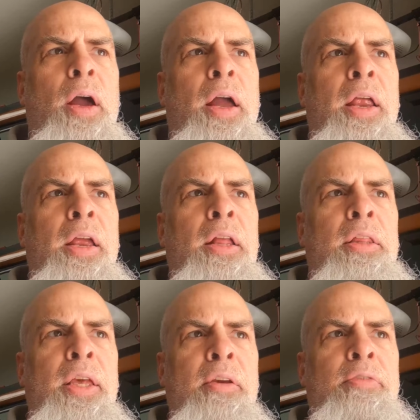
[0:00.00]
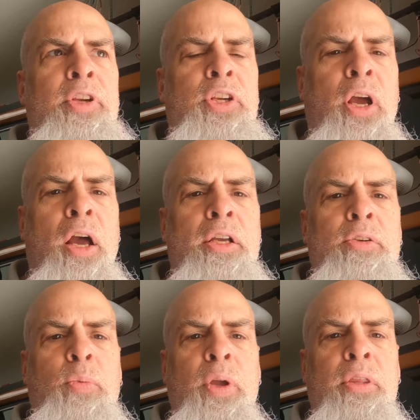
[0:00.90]
I leave the
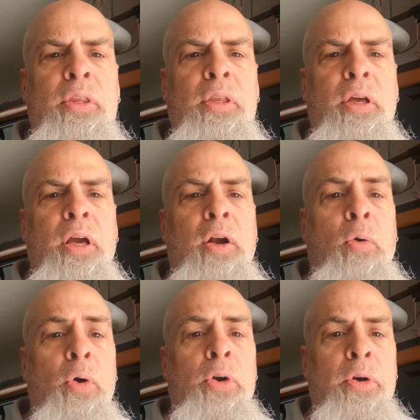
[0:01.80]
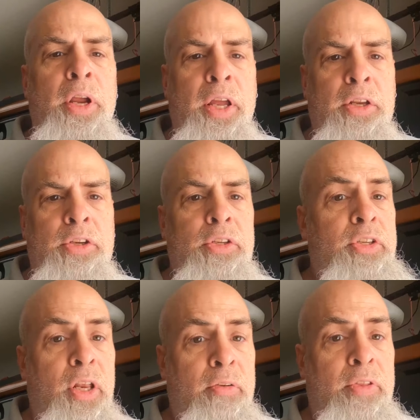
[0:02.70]
shocks with a quarter inch
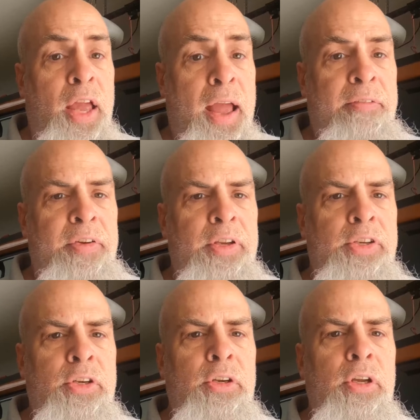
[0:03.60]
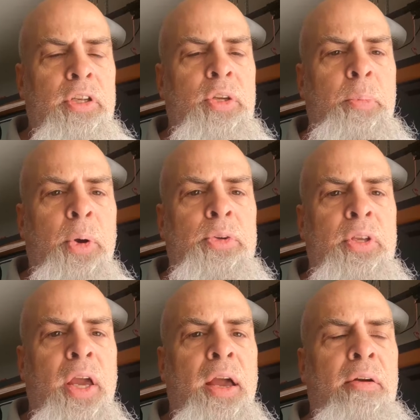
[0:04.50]
instead of the half inch it's
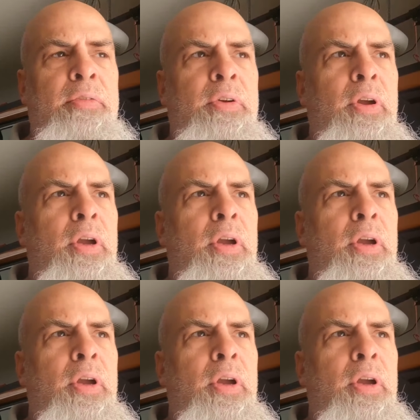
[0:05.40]
supposed to have,